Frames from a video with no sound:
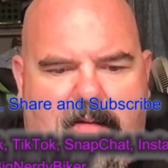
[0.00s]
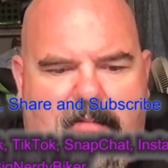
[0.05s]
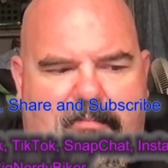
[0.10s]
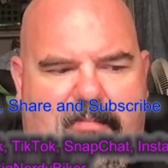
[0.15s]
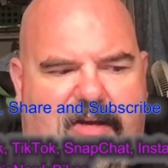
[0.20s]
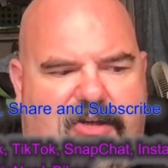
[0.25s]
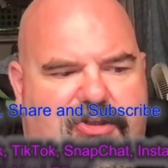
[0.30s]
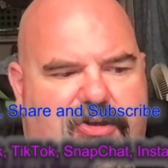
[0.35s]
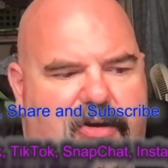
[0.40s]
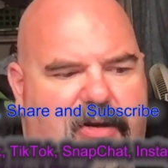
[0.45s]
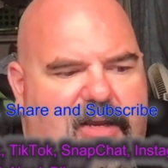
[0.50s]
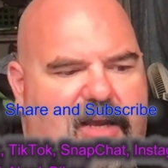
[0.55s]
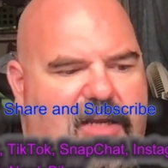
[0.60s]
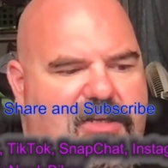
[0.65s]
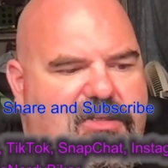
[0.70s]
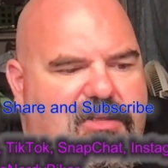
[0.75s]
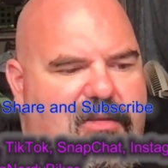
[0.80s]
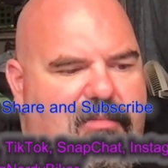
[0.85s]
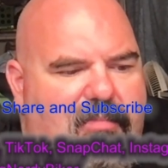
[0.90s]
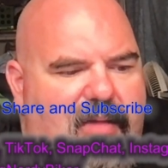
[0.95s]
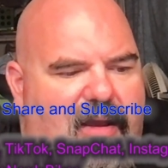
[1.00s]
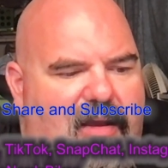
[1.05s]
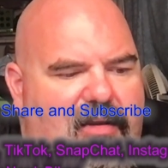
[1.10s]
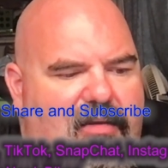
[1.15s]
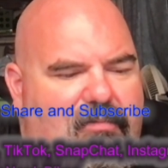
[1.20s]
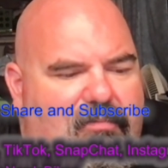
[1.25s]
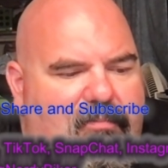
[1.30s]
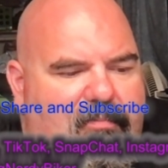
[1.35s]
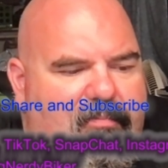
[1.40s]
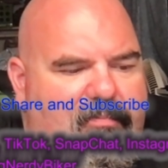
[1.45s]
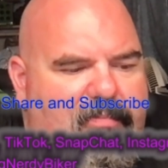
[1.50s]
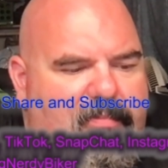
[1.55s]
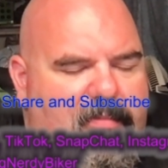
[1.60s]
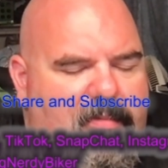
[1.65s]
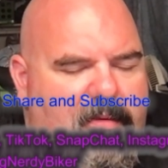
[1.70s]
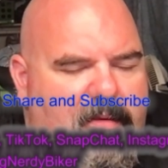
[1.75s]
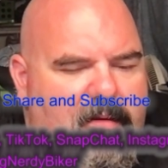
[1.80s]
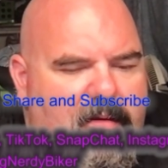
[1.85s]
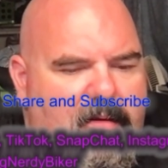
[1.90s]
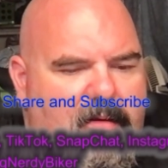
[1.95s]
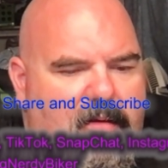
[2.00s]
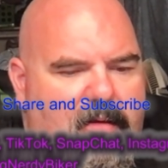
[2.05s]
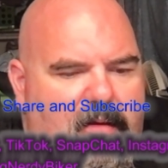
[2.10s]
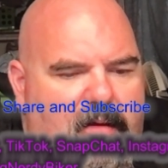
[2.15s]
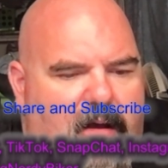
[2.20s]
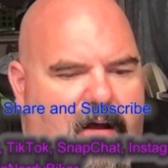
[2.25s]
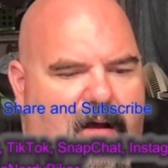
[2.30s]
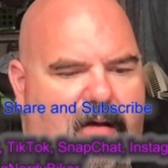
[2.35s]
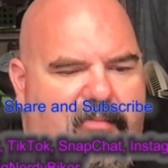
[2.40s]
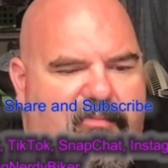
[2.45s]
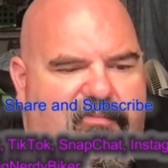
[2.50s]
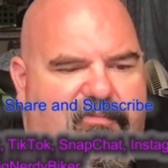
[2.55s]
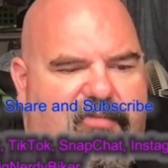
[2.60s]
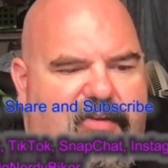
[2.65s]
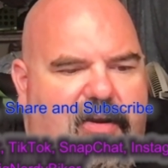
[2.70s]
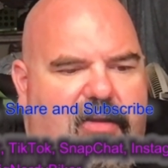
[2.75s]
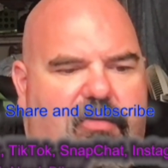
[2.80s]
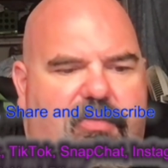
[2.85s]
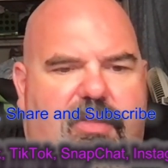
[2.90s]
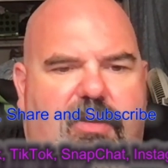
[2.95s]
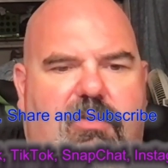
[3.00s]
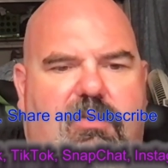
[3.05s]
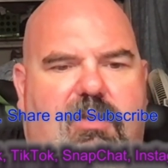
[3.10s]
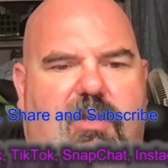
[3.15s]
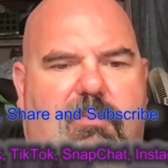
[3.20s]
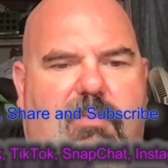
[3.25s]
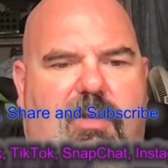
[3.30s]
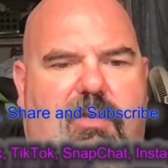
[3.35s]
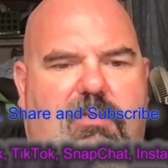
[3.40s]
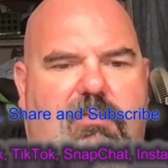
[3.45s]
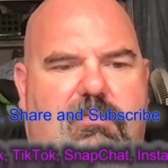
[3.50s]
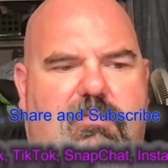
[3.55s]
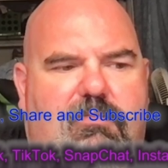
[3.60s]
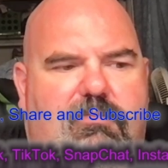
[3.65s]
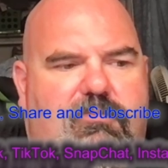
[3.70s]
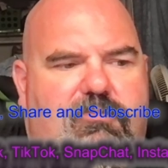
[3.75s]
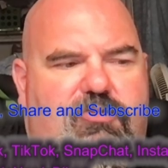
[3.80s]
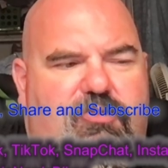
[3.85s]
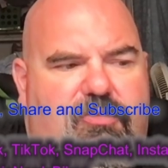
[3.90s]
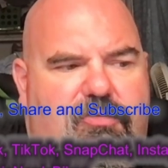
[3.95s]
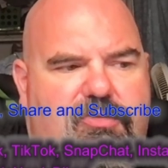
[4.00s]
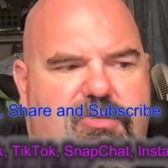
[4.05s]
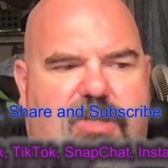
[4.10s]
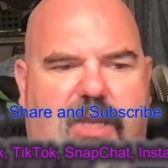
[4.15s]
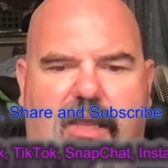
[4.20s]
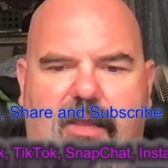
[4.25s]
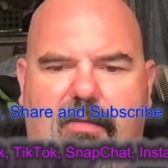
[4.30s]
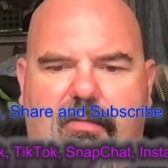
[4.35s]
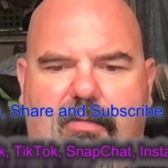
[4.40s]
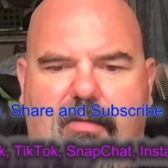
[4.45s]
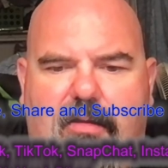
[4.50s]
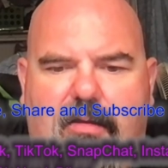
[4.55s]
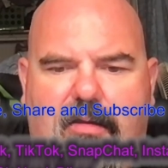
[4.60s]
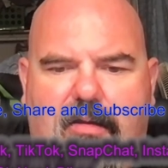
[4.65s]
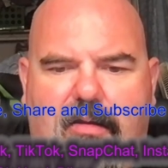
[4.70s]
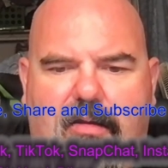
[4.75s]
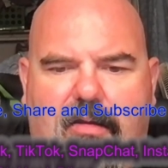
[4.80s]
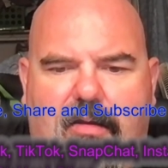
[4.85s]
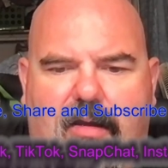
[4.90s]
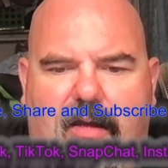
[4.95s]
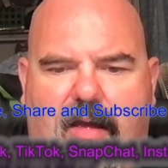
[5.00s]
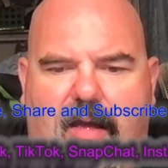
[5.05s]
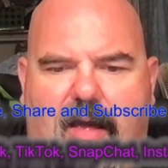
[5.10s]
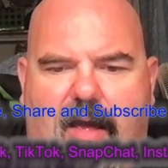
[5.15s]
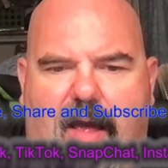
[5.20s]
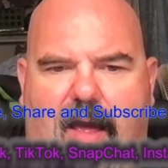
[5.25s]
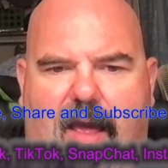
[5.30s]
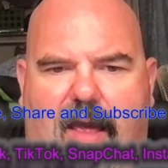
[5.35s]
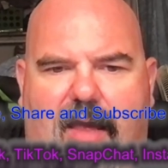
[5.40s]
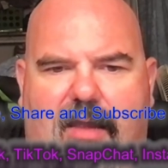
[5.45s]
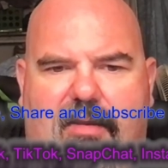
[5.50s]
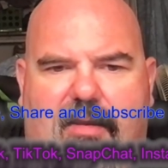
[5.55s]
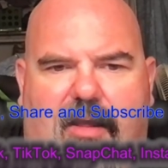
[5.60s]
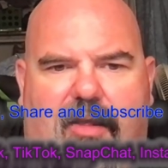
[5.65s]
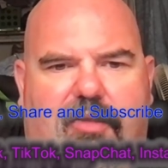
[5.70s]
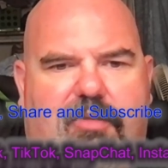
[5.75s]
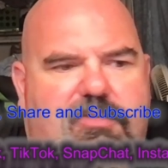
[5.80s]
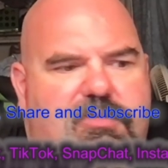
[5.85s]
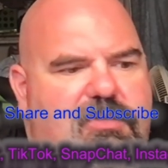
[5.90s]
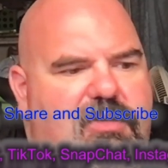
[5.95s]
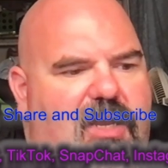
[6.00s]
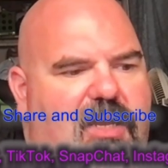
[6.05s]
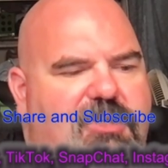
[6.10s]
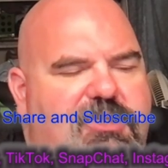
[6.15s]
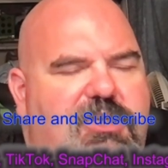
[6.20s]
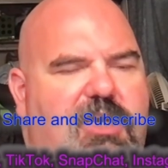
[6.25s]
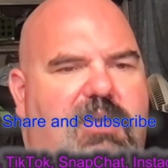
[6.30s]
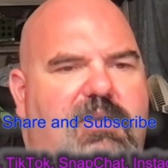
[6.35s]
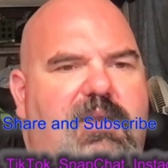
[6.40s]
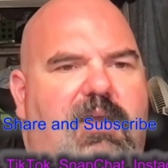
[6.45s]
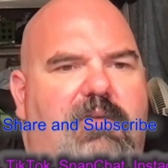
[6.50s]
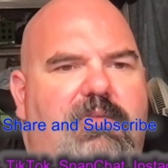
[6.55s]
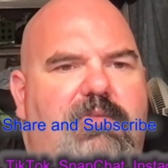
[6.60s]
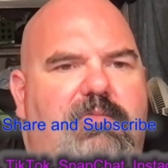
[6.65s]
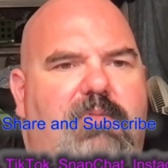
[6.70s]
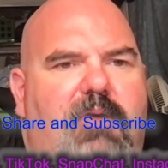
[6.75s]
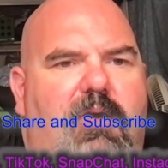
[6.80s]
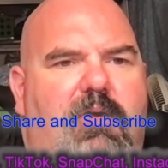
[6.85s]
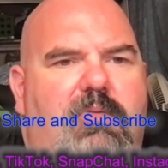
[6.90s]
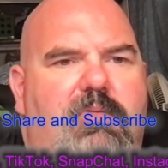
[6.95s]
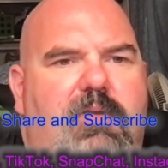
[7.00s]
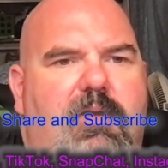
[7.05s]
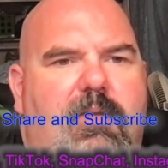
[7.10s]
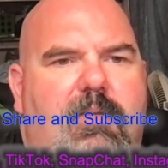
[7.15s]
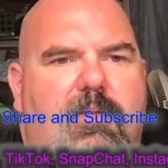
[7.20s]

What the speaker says: Make sure you catch the main video that'll come out Tuesday, and I'll catch you on down the road.